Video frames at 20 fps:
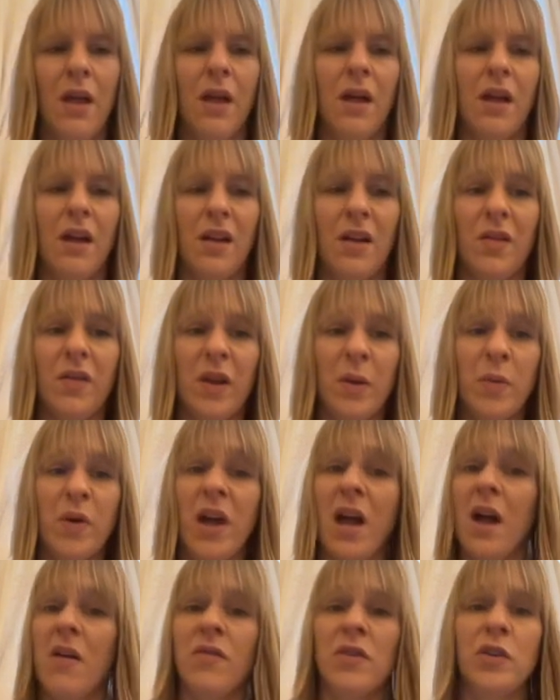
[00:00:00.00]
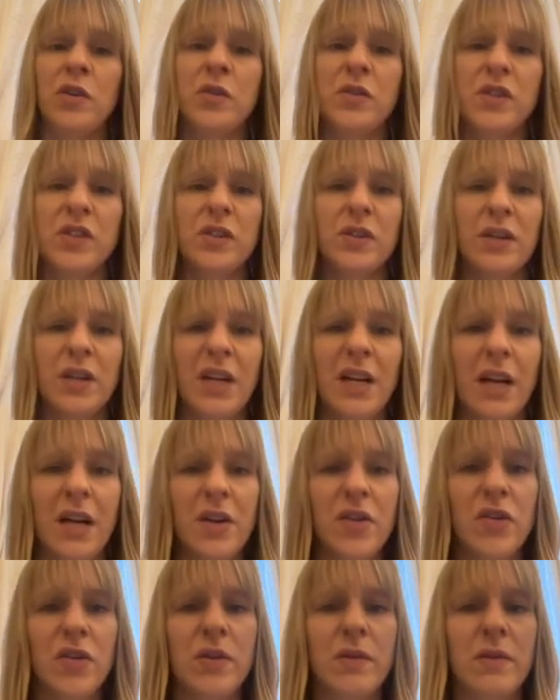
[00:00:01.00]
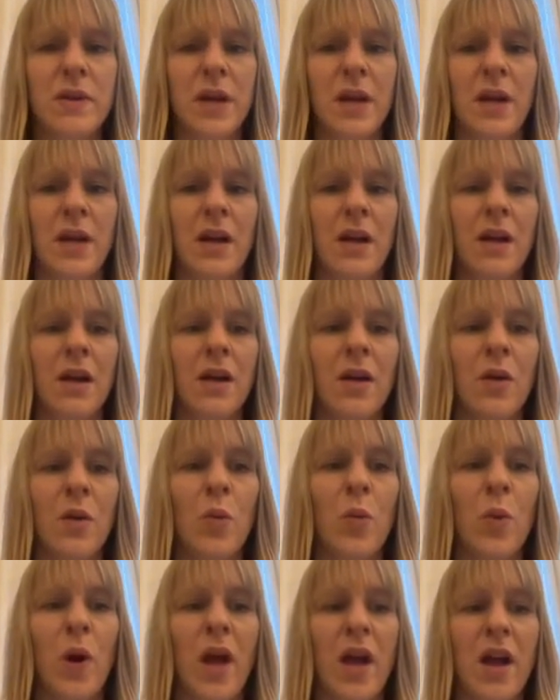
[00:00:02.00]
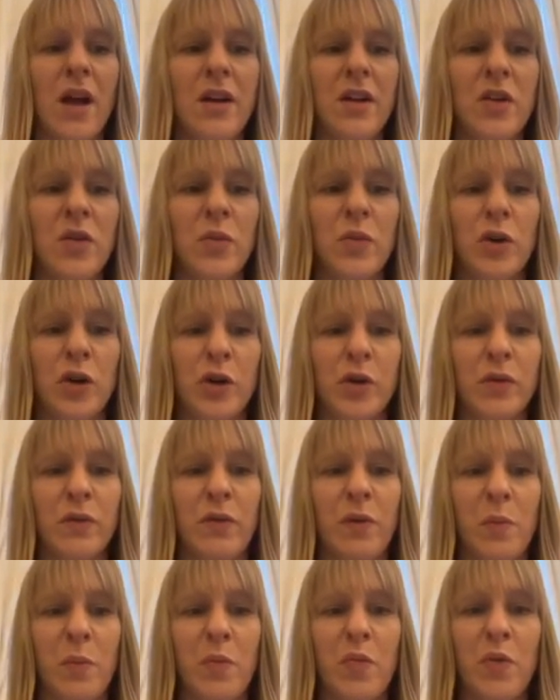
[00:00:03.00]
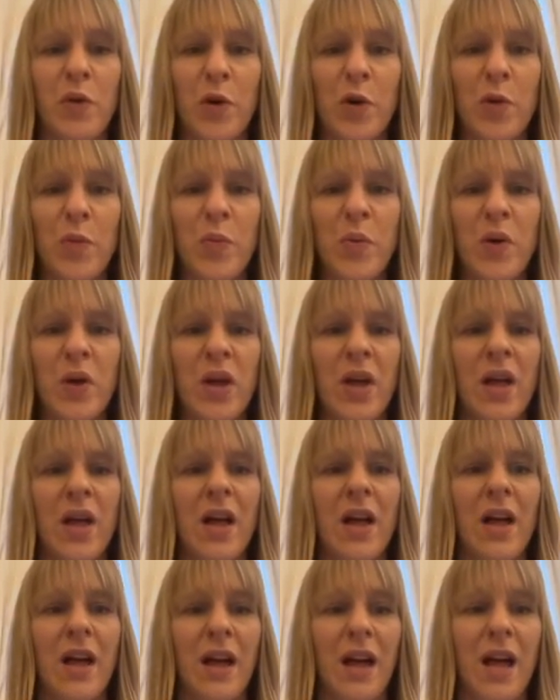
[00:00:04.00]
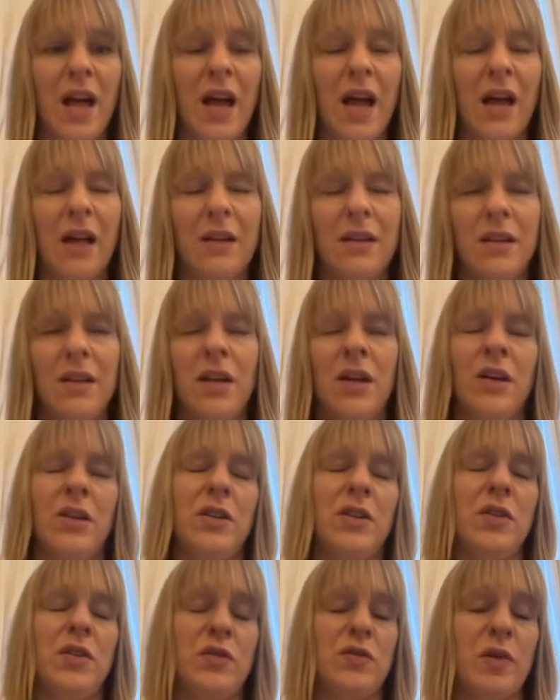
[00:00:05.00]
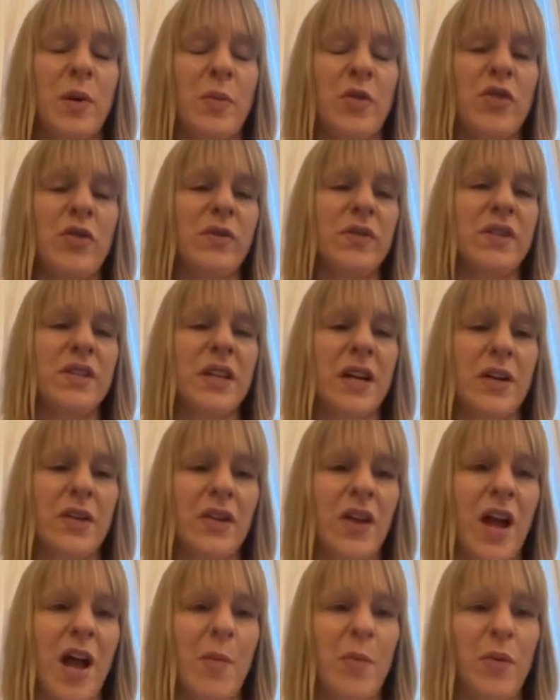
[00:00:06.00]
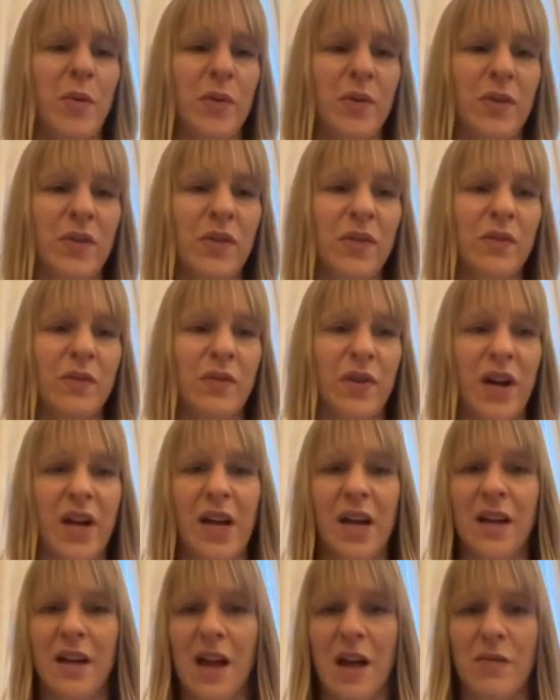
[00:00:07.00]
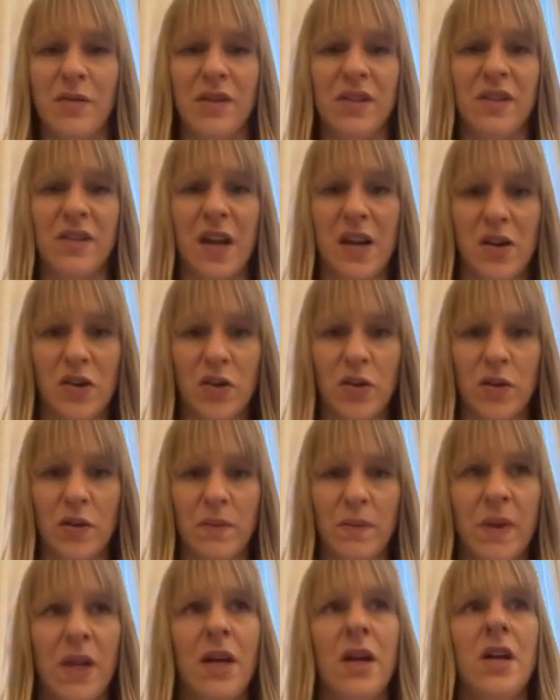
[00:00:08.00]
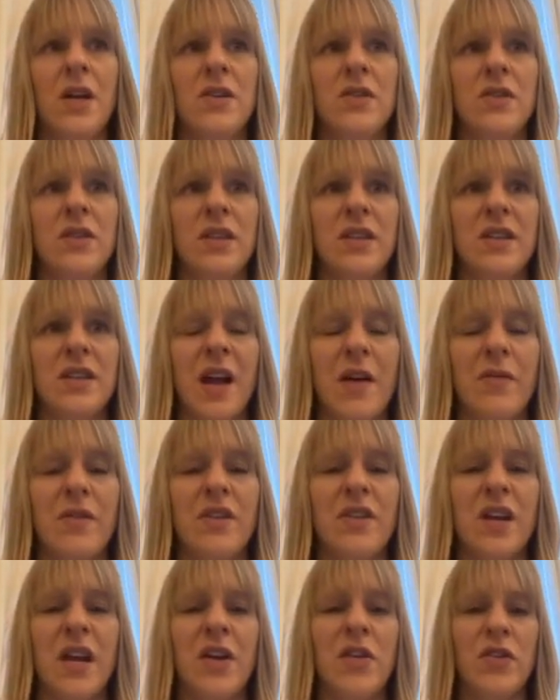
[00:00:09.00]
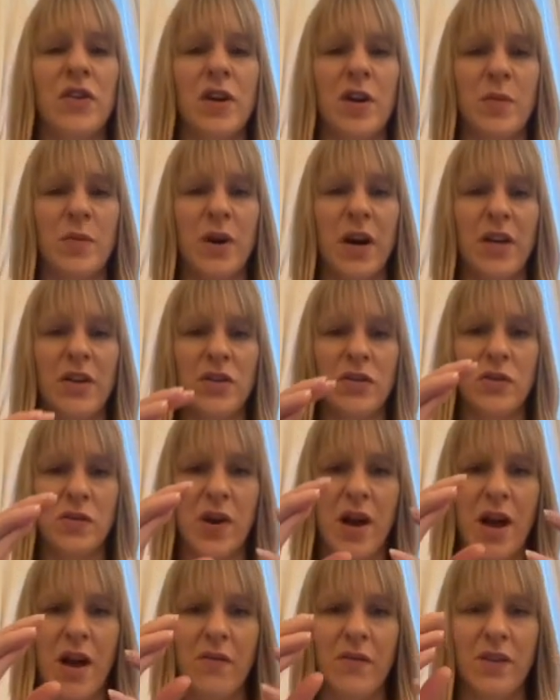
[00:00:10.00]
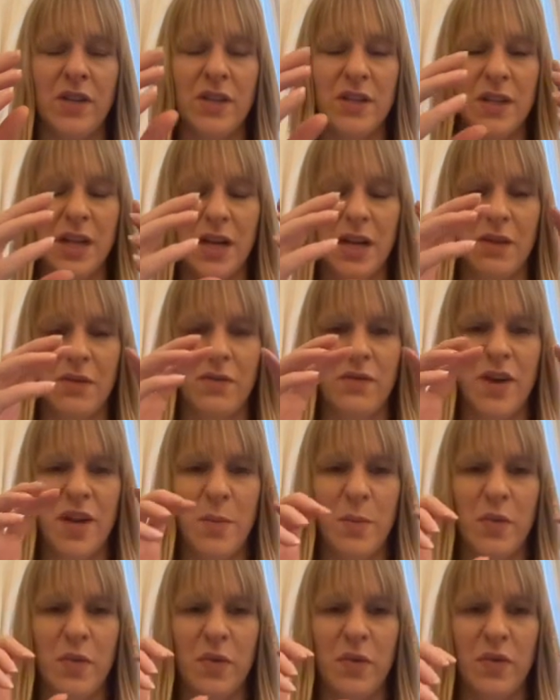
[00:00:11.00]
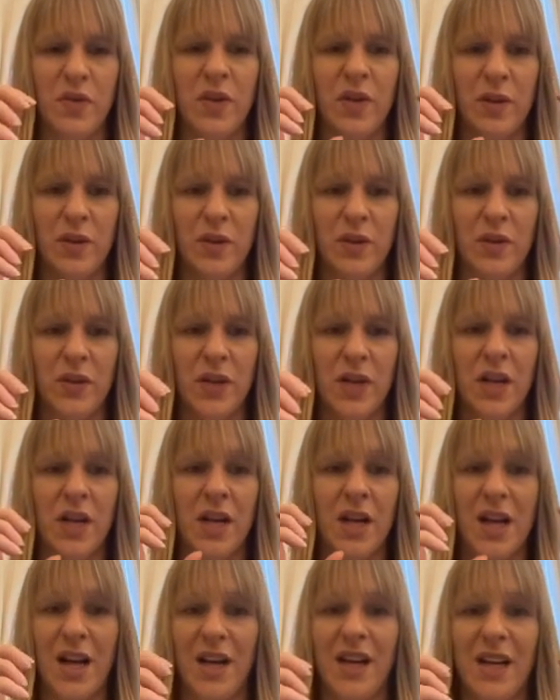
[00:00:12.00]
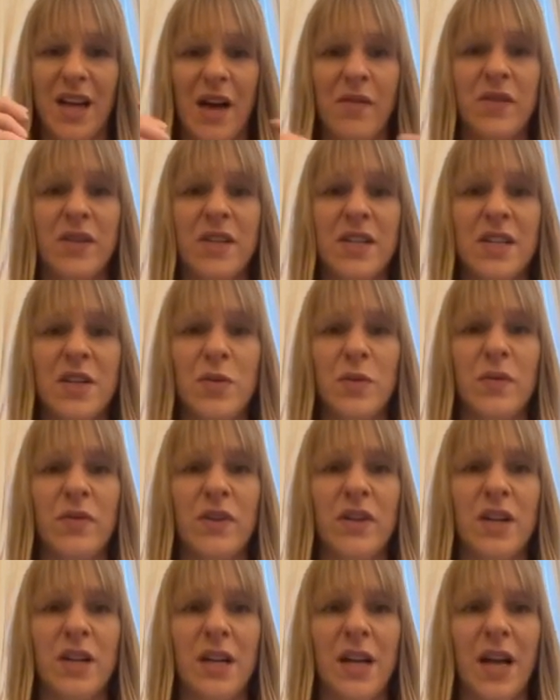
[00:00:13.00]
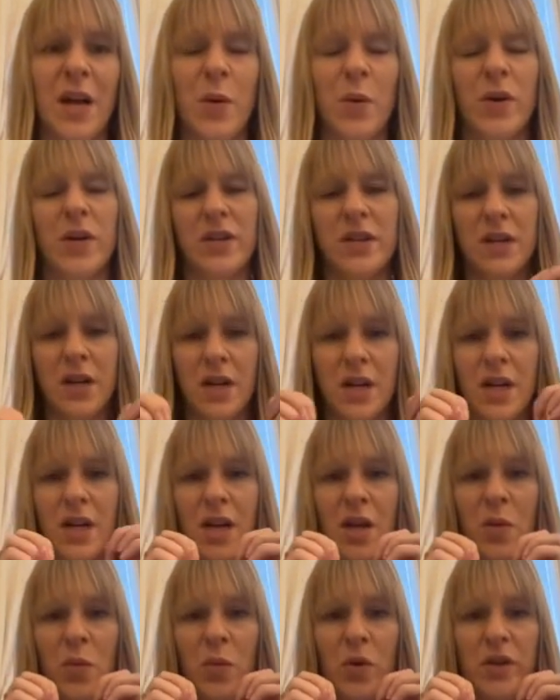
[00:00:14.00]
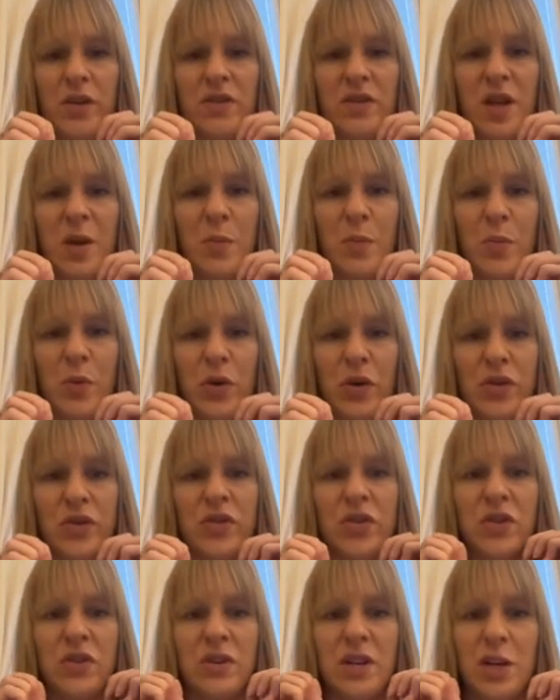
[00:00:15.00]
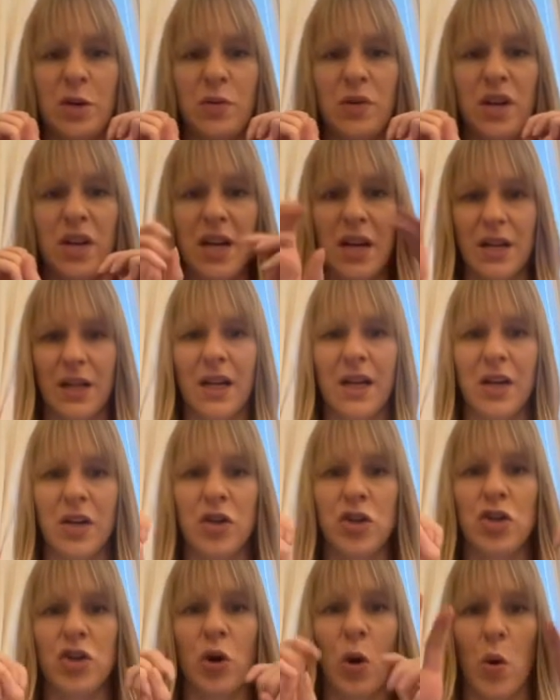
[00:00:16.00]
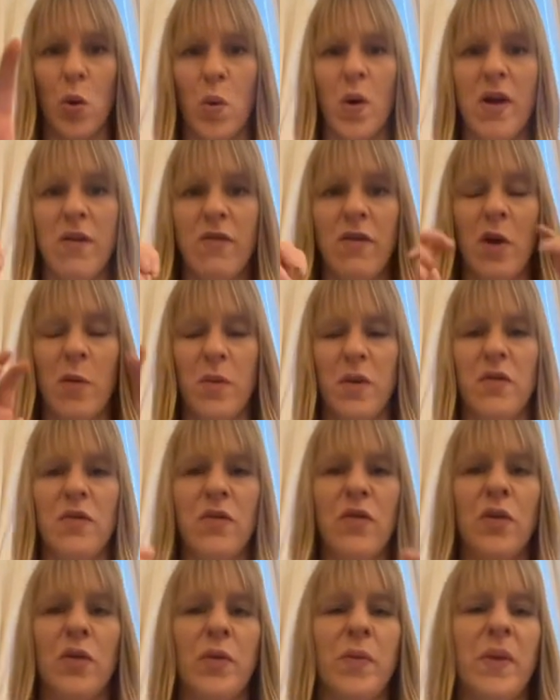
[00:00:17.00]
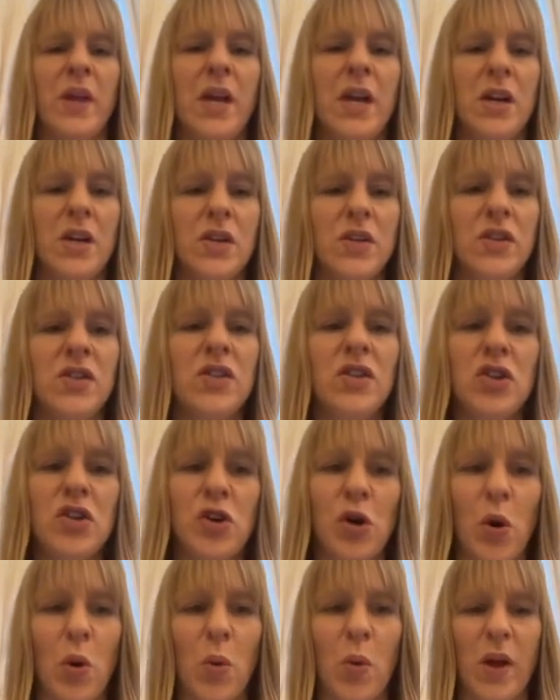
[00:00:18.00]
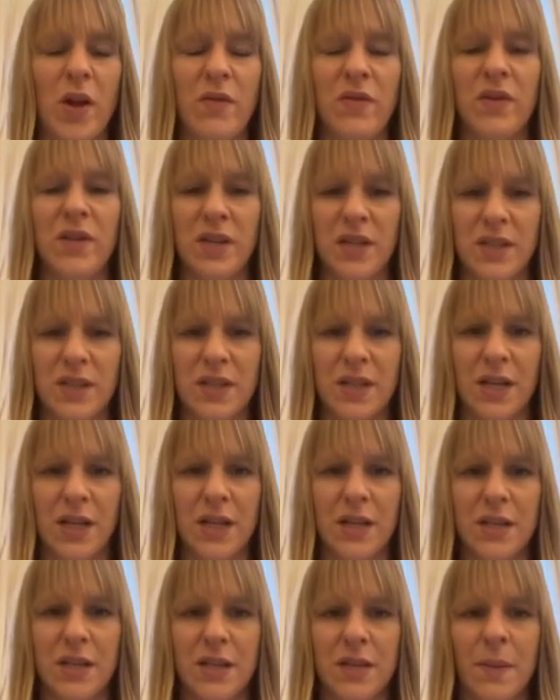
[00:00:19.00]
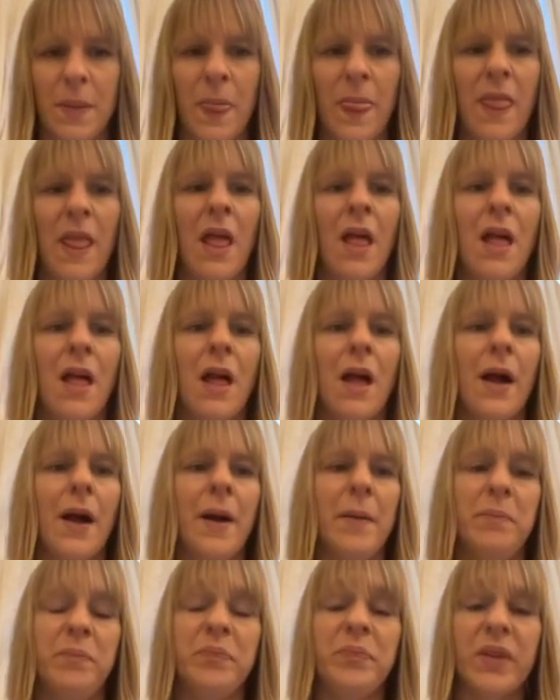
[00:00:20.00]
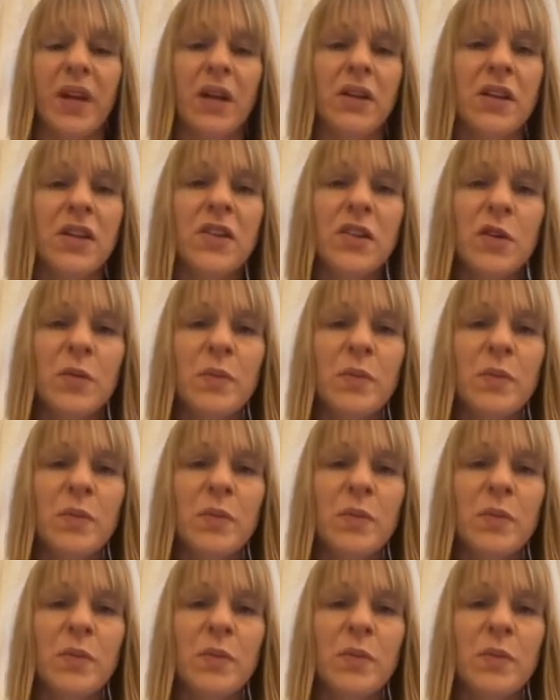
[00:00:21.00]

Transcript: Uh, then we have ultrasonication, uh, where this works with a probe uh, and uh, the disruption of the cell happens via cavitation. So this cavitation, imagine you have these like vapor-filled uh, cavities within a liquid, and once they burst, you literally get like a shock wave coming through. So it's a shock wave in this case. Um, this is